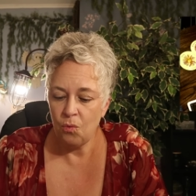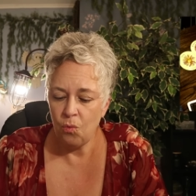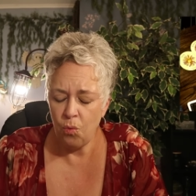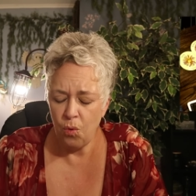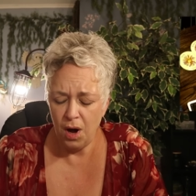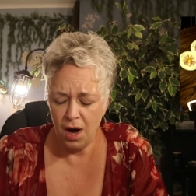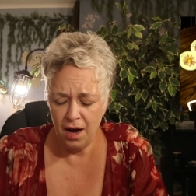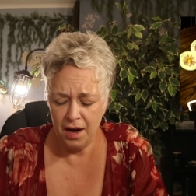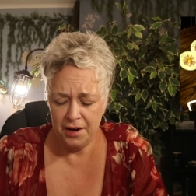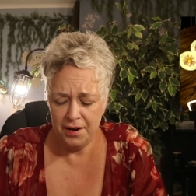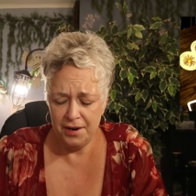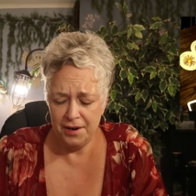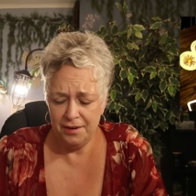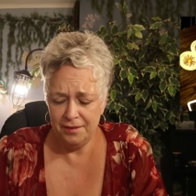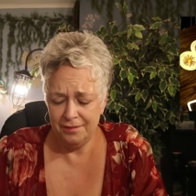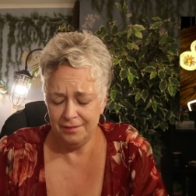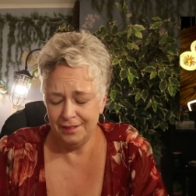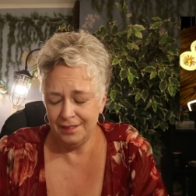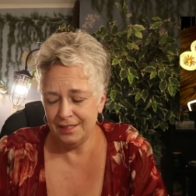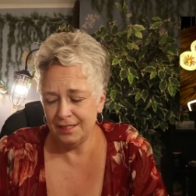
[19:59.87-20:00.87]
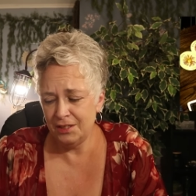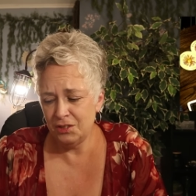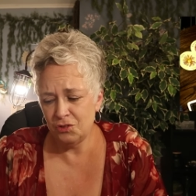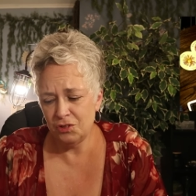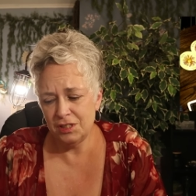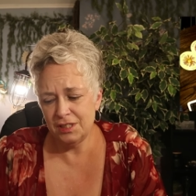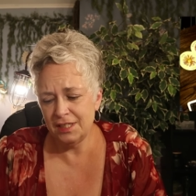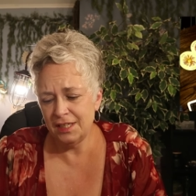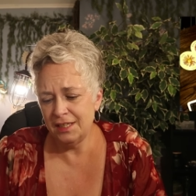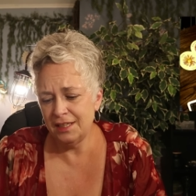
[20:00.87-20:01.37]
Water. It's
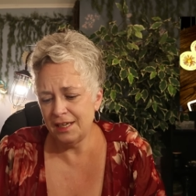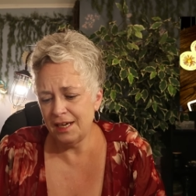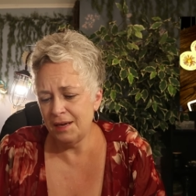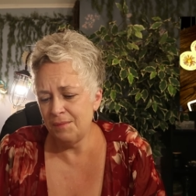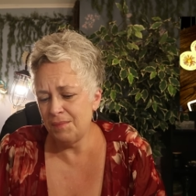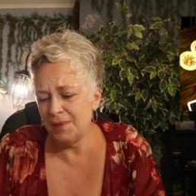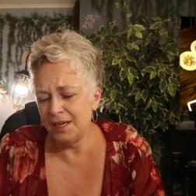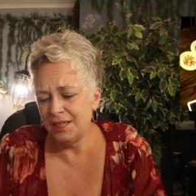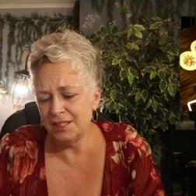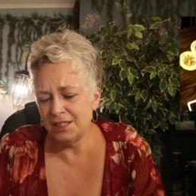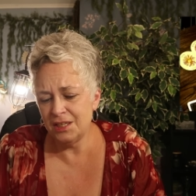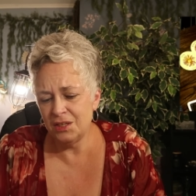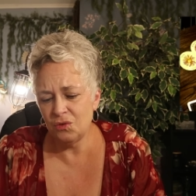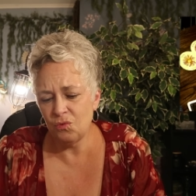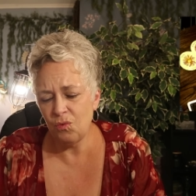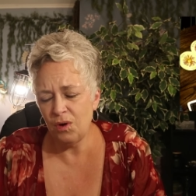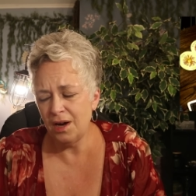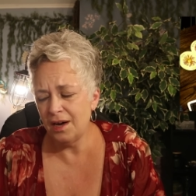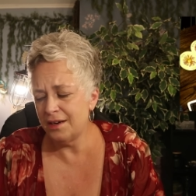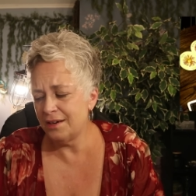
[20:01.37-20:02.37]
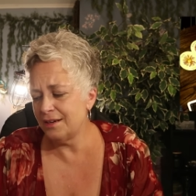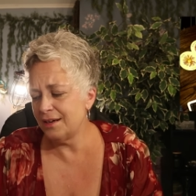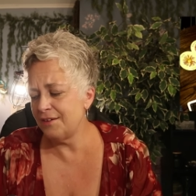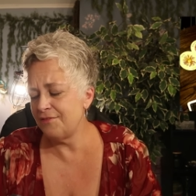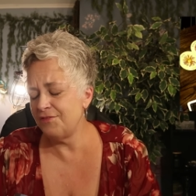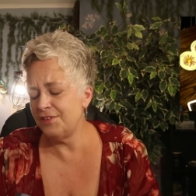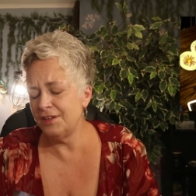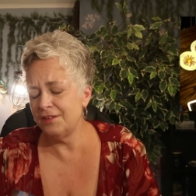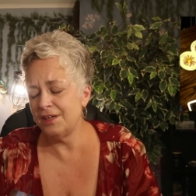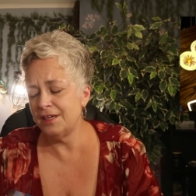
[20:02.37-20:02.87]
interesting that I mentioned water. I
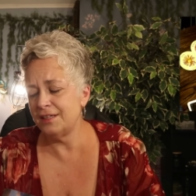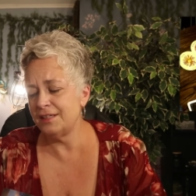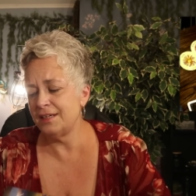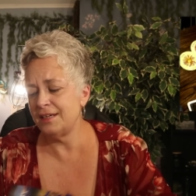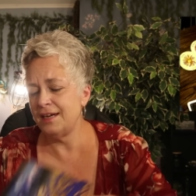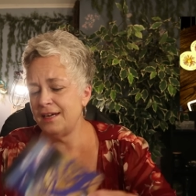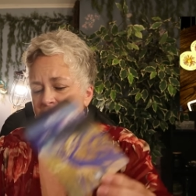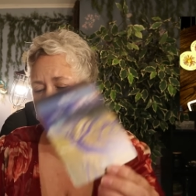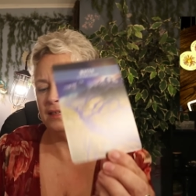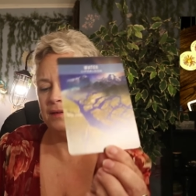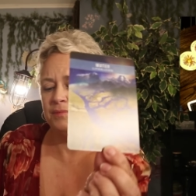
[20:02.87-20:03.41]
feel like it has